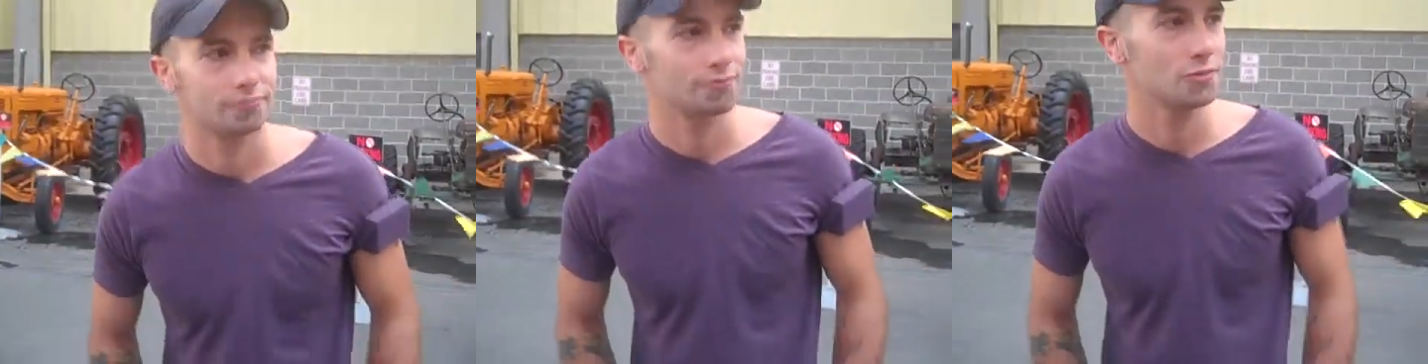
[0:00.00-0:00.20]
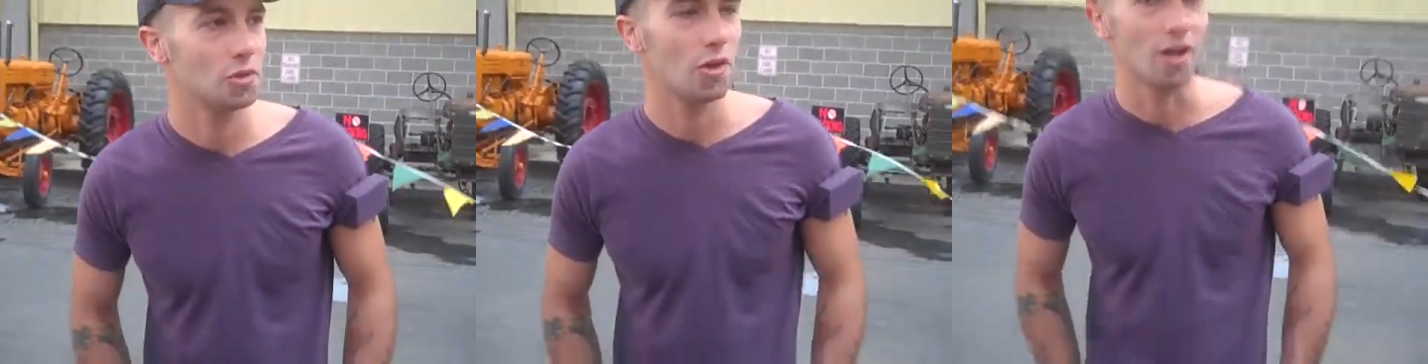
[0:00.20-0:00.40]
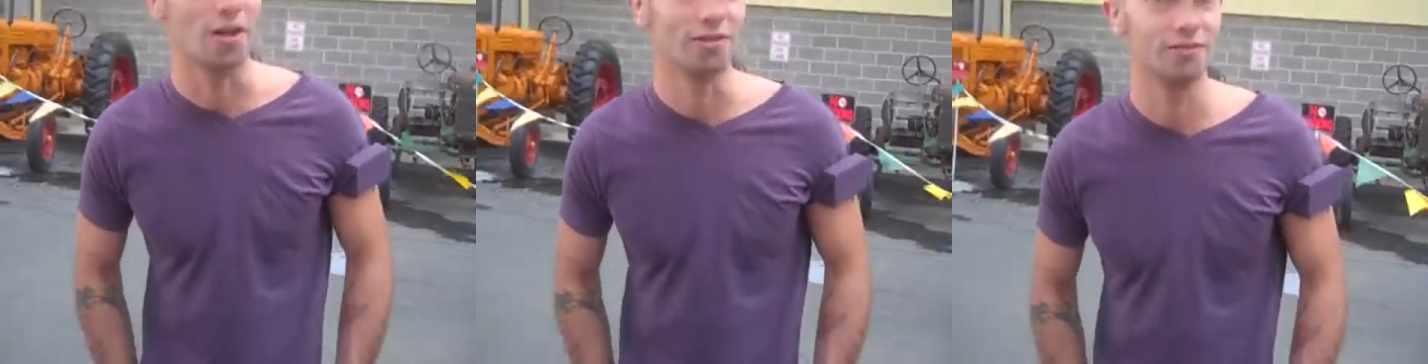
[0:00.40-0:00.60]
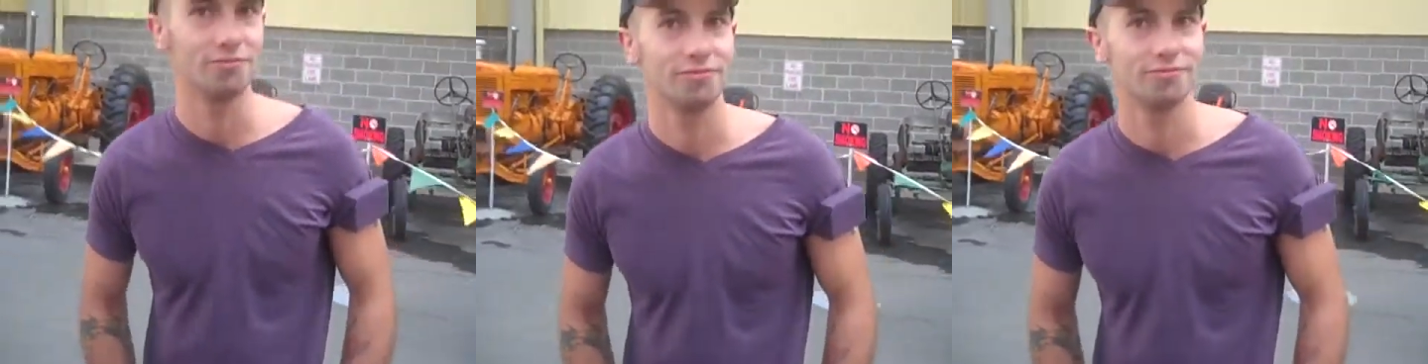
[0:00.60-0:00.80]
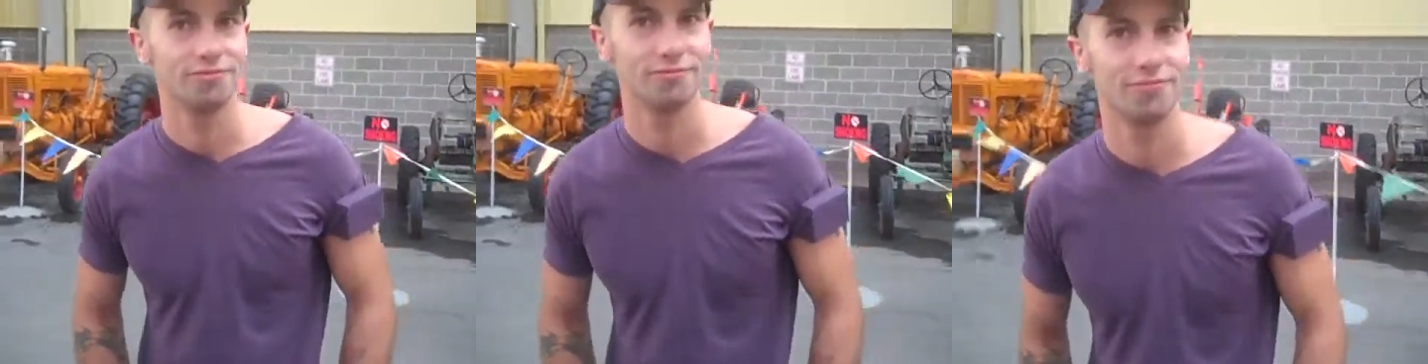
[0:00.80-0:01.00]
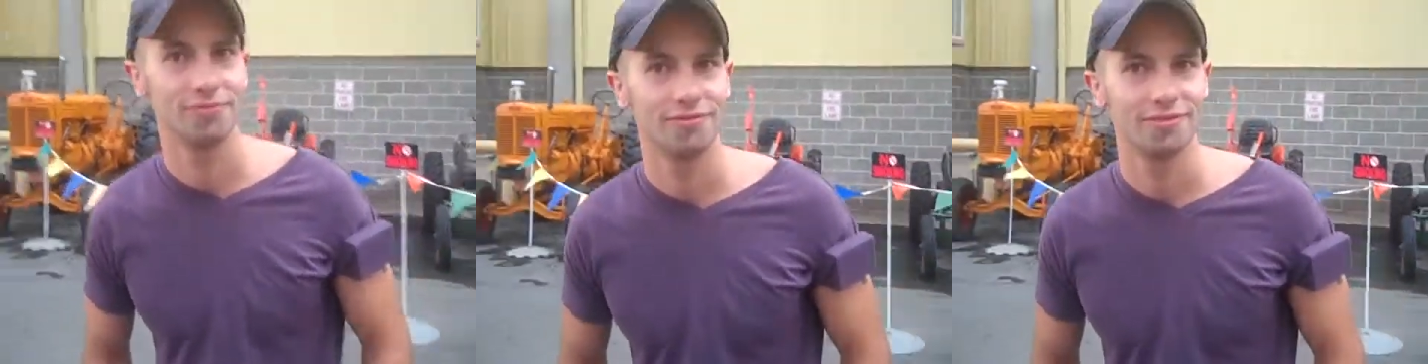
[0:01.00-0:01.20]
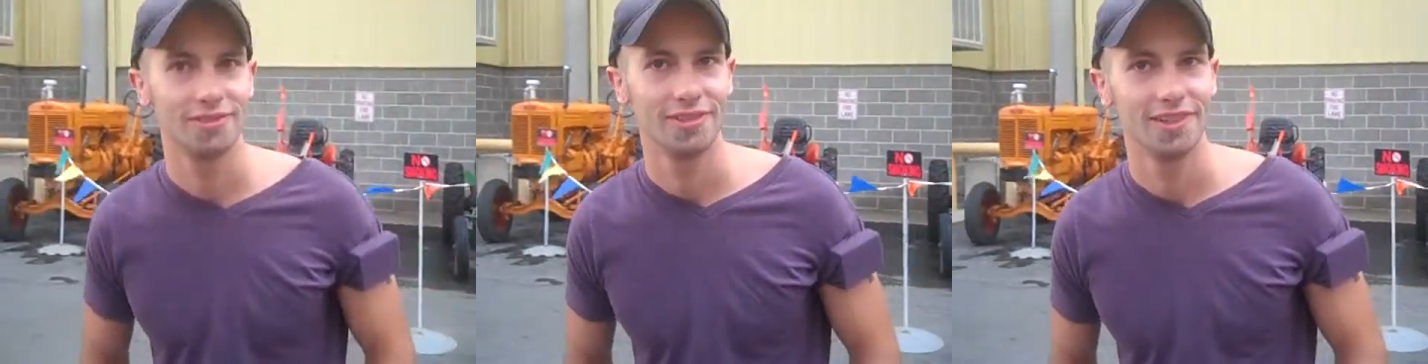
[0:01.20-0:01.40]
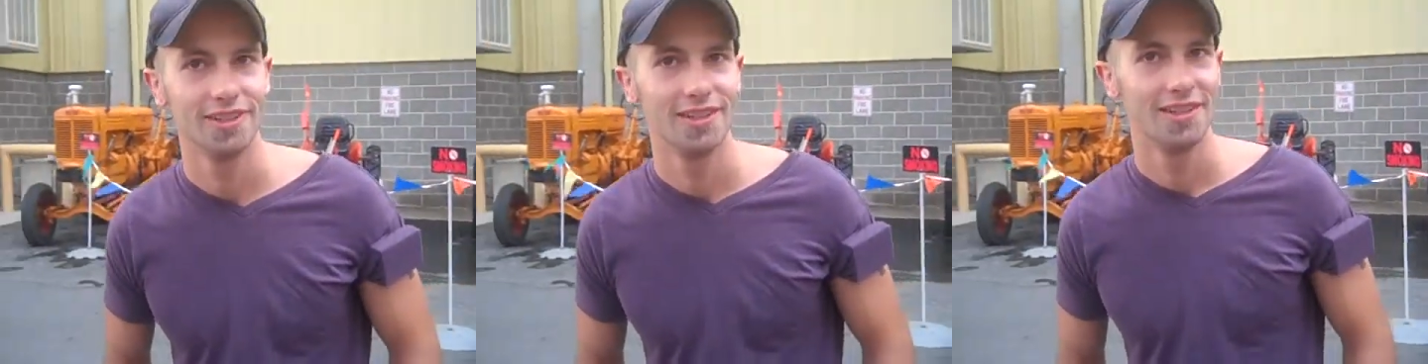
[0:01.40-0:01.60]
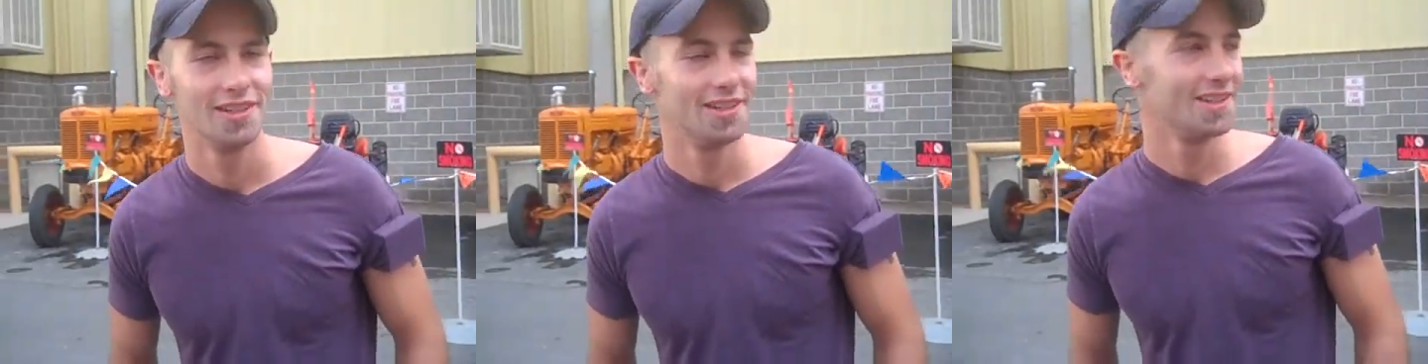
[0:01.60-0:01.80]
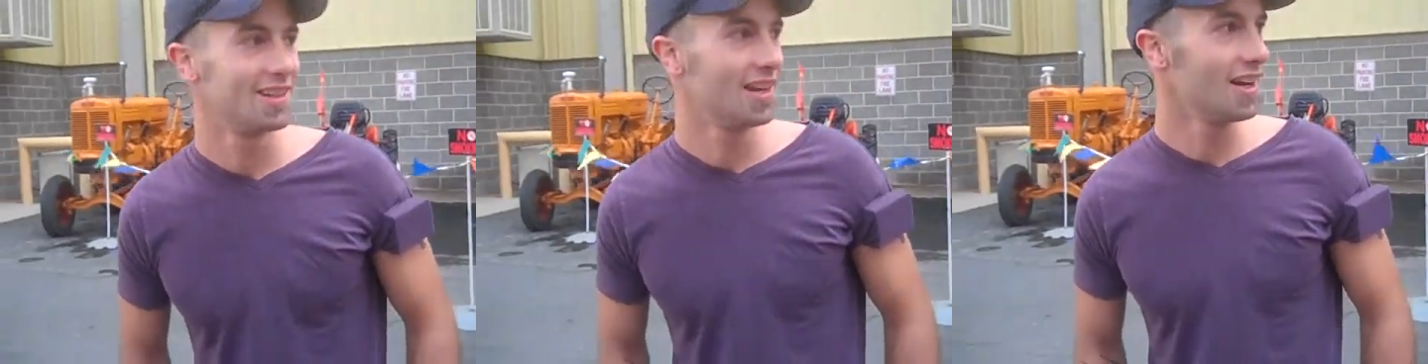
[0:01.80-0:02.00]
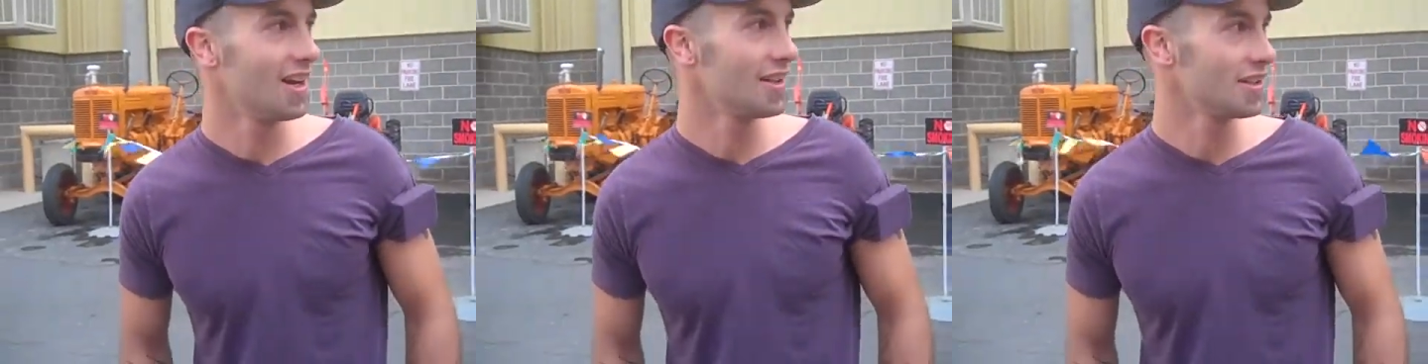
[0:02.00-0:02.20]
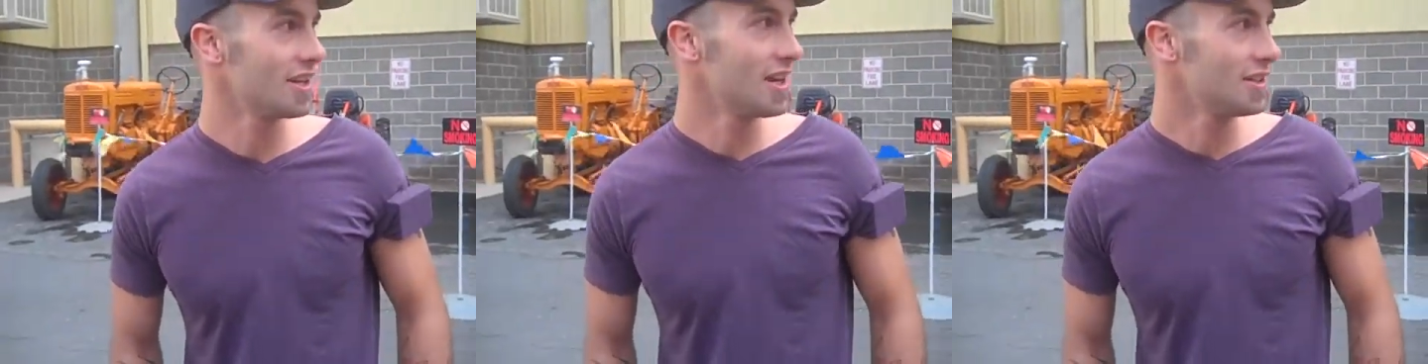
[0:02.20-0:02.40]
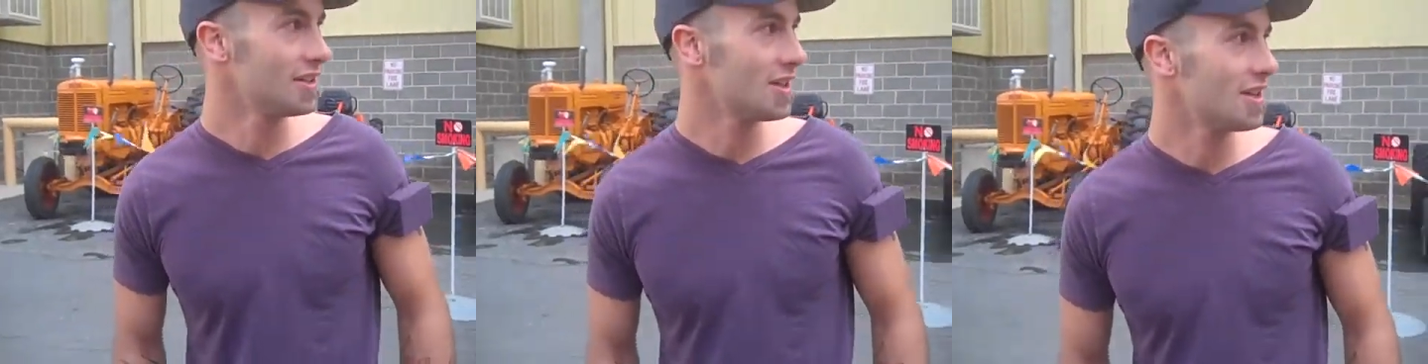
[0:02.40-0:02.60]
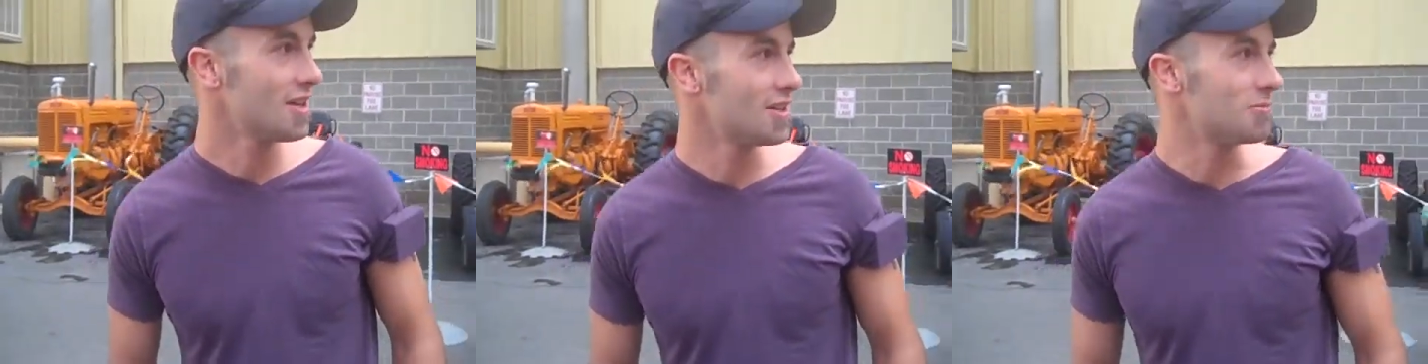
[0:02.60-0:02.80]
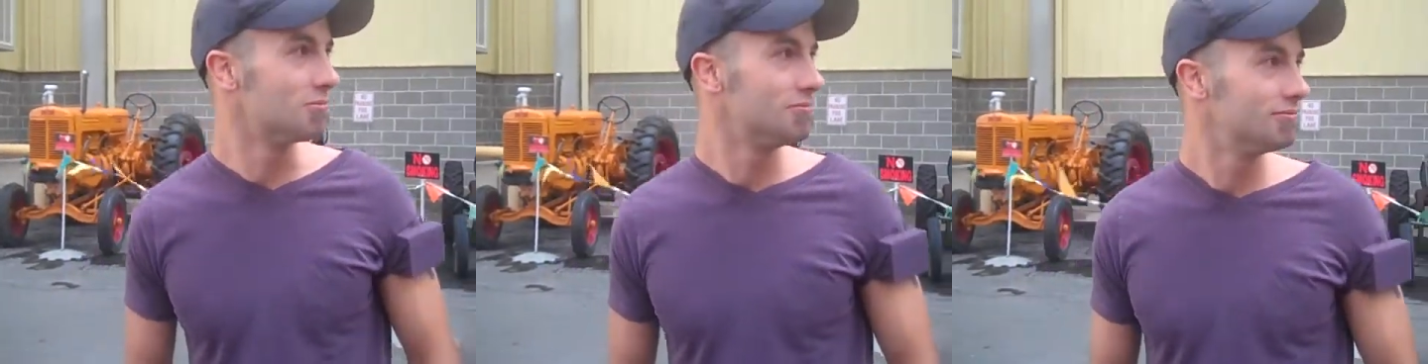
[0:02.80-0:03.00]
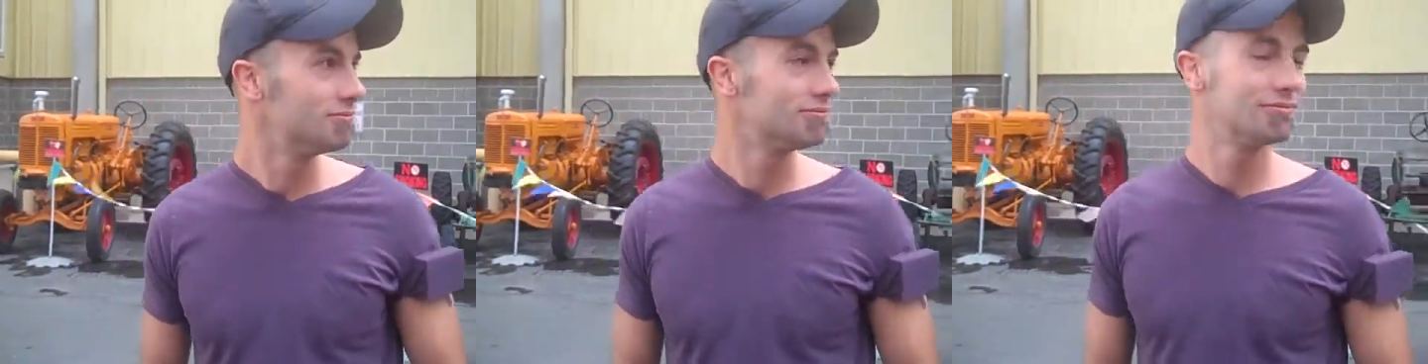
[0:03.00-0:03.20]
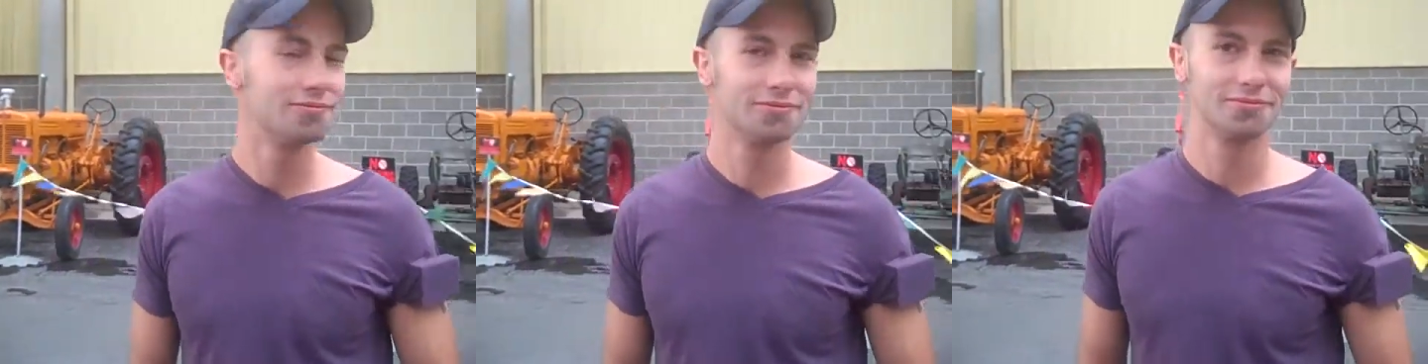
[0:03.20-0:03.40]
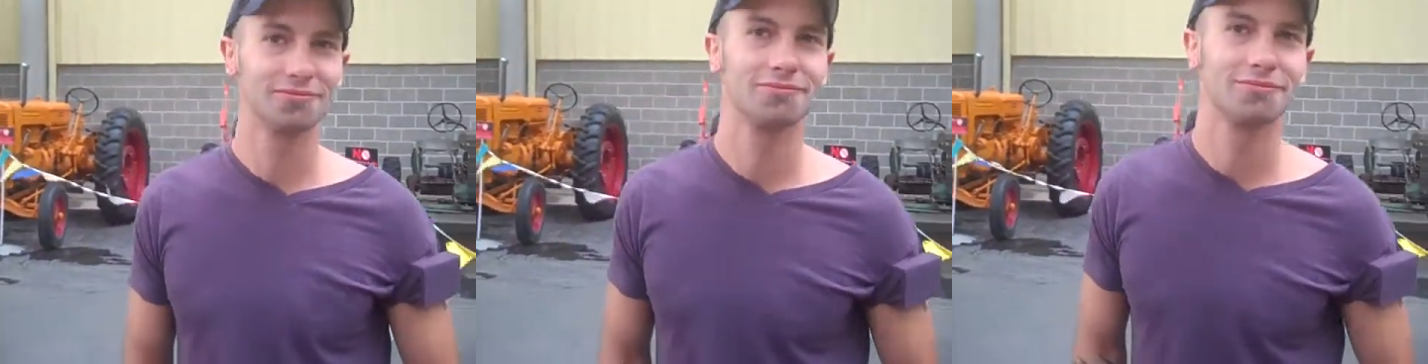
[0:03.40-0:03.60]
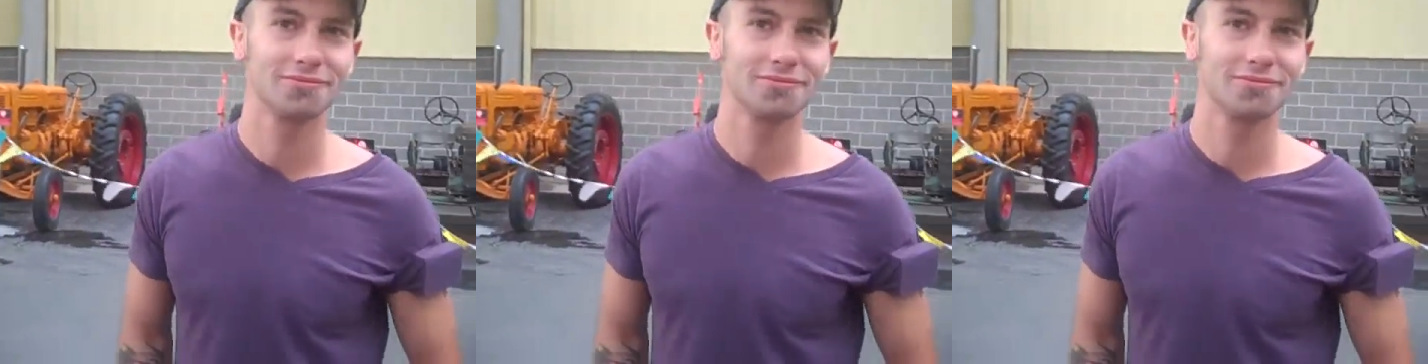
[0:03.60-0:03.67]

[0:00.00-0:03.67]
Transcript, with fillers: What's your favorite part of the fair? Uh, the ATM. Yeah?